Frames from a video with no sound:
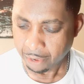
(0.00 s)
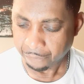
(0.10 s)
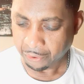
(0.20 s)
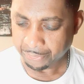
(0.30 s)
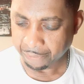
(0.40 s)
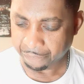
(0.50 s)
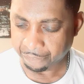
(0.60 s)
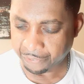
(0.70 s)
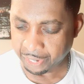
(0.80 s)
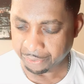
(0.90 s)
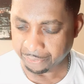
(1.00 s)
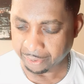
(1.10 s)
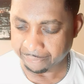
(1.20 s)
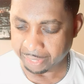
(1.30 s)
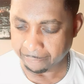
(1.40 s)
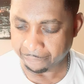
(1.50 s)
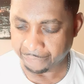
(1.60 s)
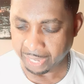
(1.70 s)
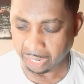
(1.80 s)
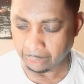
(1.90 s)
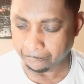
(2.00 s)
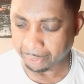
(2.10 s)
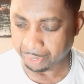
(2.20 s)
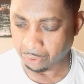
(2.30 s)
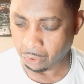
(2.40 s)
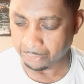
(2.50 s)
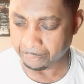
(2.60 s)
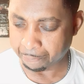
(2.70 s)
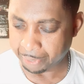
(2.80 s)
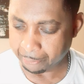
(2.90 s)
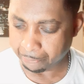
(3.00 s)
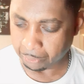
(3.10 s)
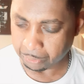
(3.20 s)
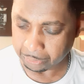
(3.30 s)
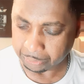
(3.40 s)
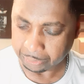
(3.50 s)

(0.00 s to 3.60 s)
For the fear of them fell upon all the people.